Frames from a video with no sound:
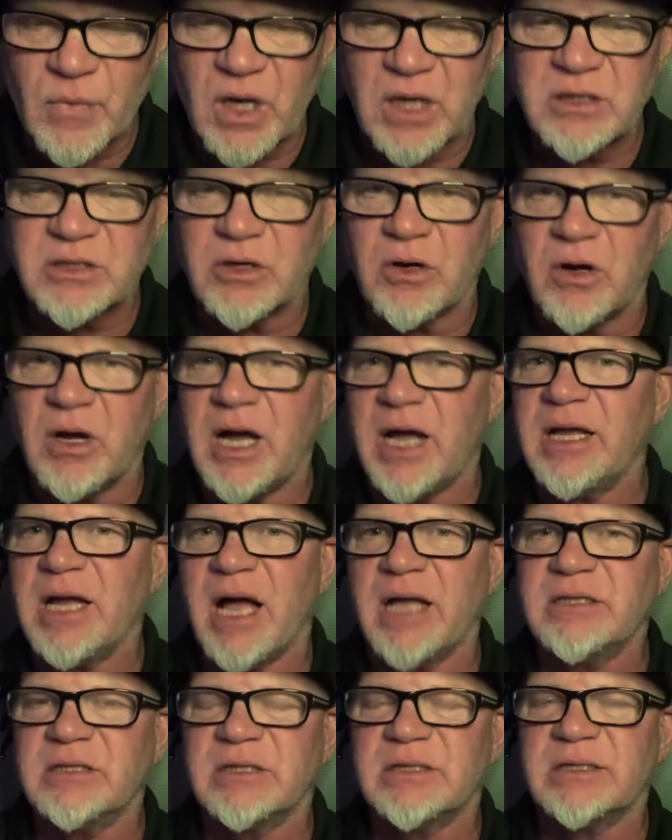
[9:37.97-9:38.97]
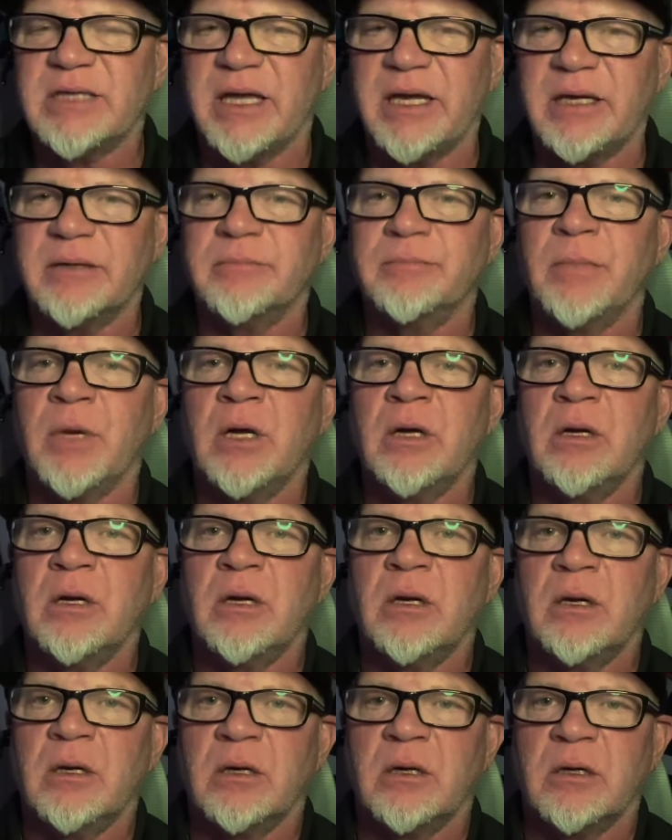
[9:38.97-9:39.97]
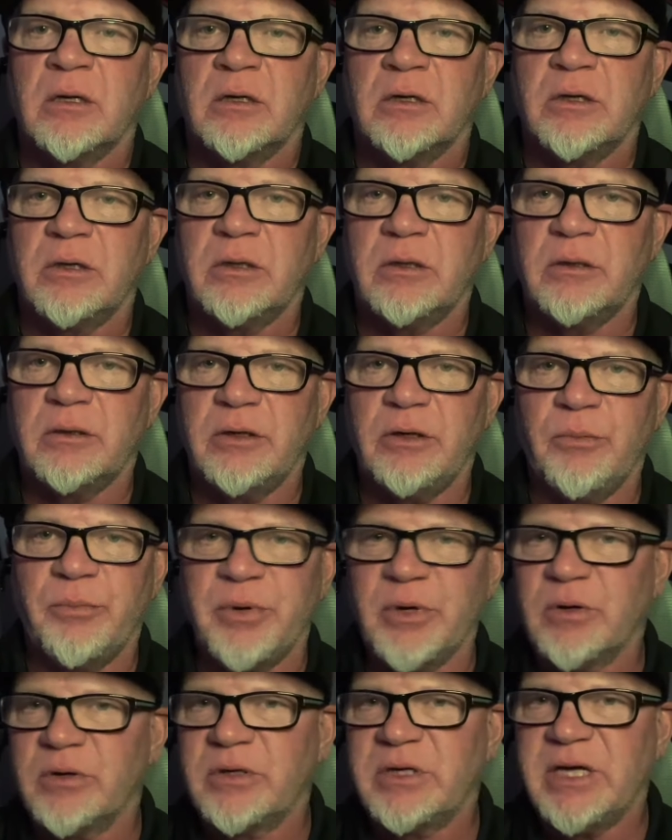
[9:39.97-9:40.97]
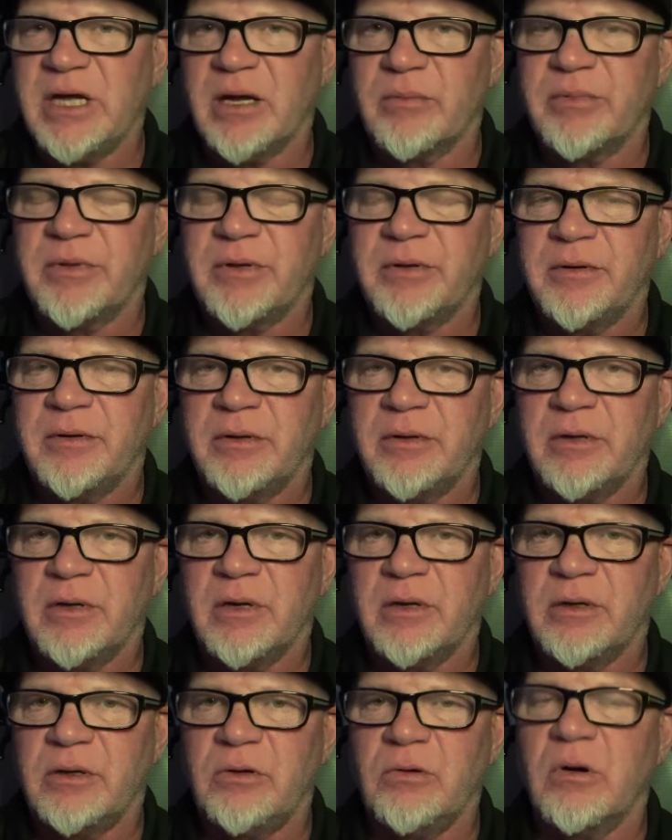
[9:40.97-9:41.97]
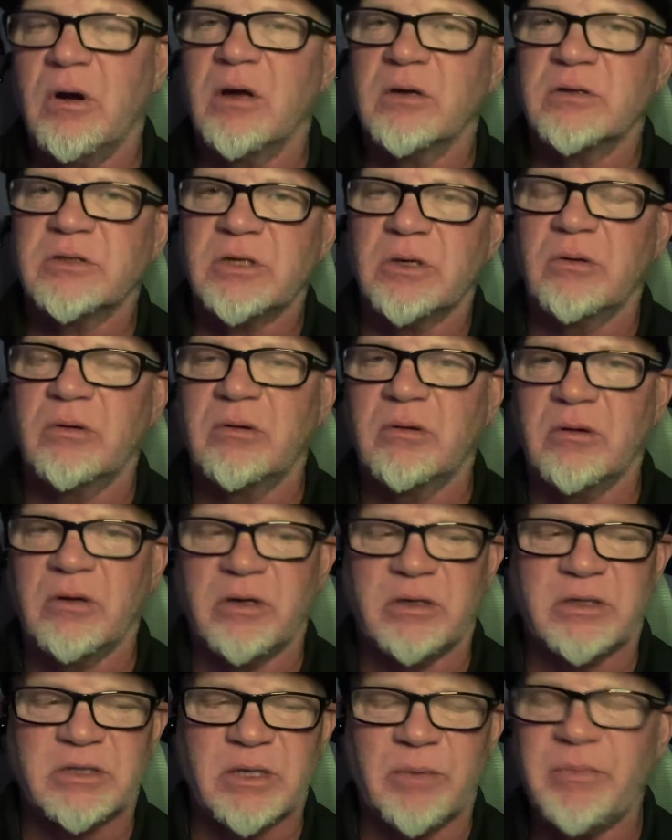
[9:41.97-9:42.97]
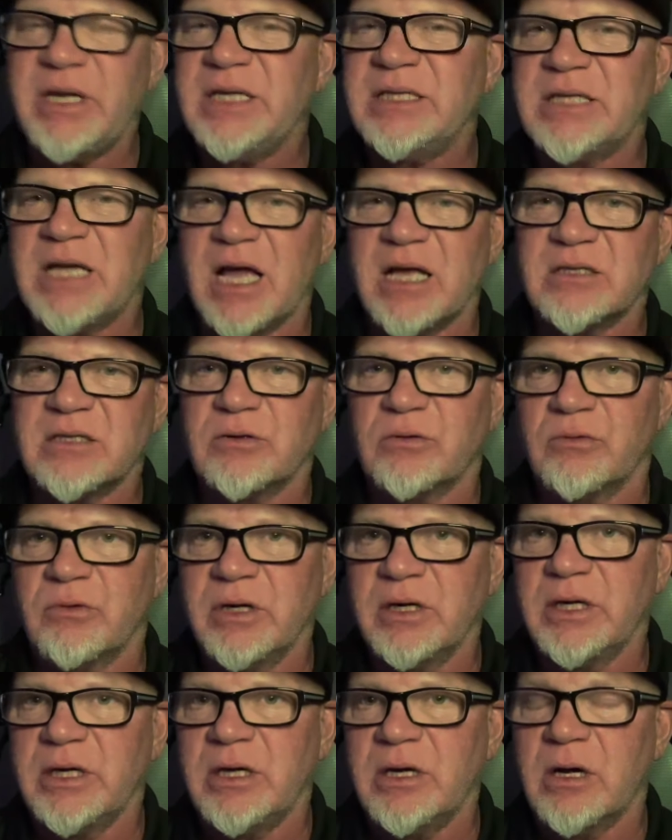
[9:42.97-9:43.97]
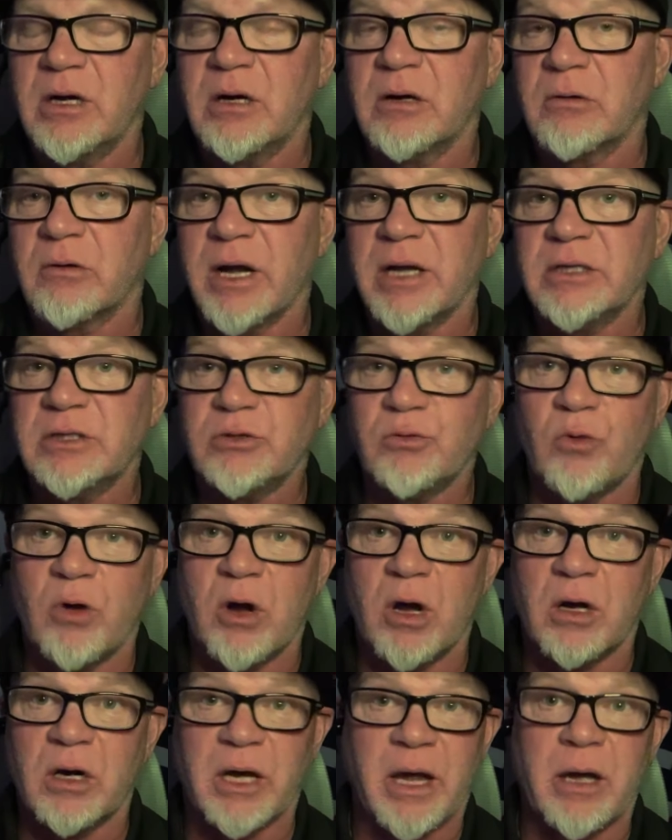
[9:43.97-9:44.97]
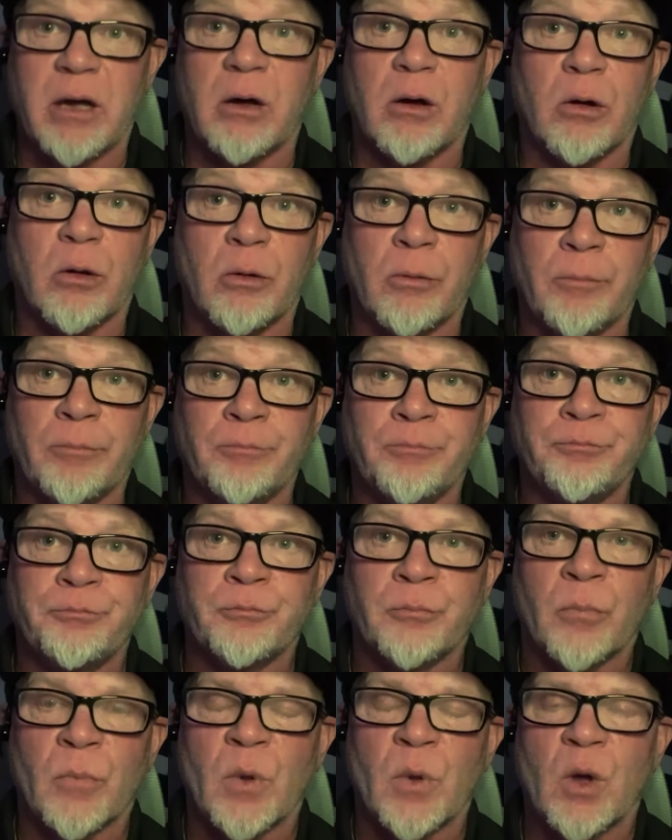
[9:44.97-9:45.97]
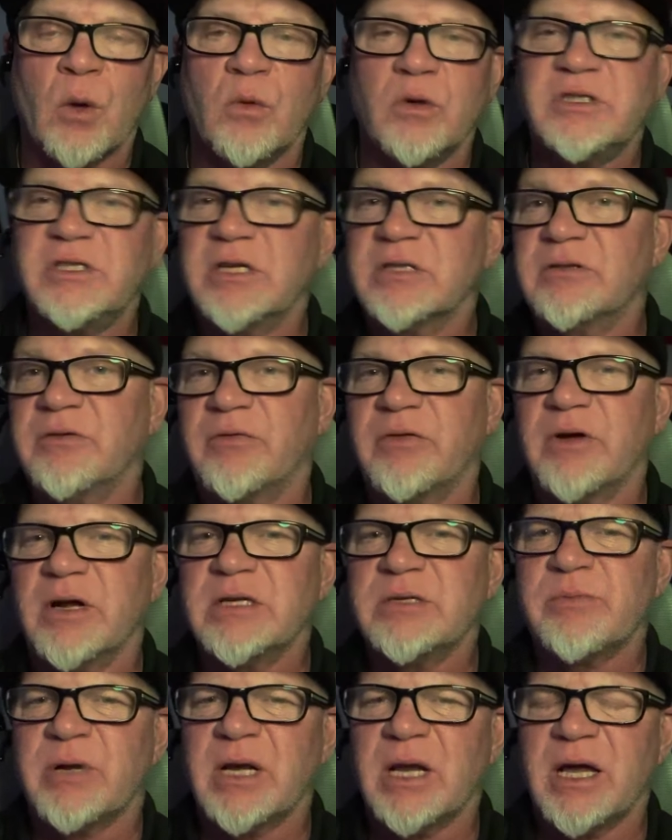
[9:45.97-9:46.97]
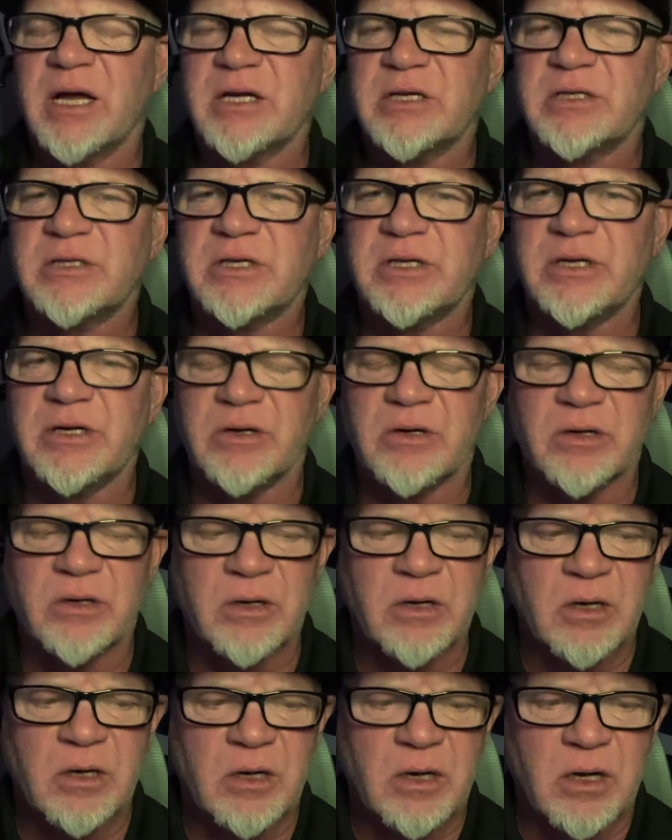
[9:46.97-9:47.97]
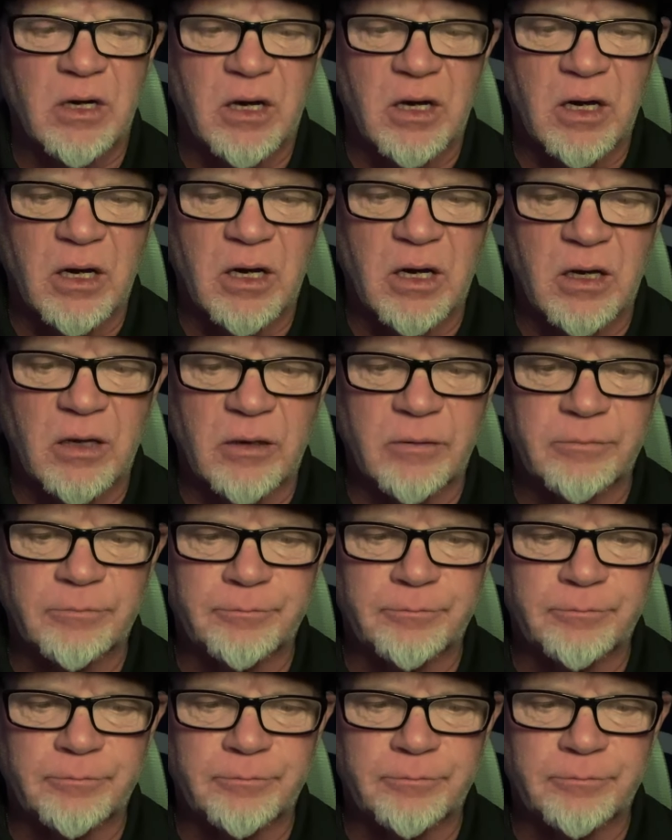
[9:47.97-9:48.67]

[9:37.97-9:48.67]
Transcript: so I, I just think you build depth. You also, some of these guys are really young, right? Jawan Howell was just a freshman last year. Uh,